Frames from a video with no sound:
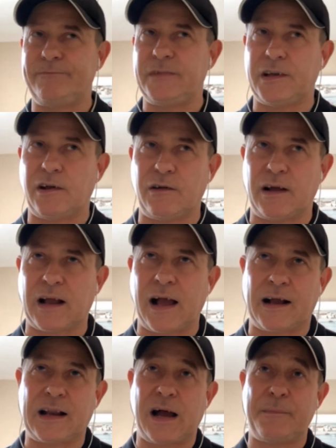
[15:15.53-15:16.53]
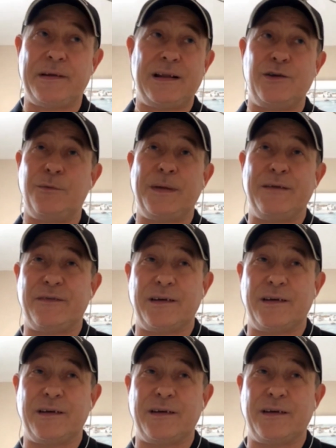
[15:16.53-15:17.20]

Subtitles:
a club in a little bit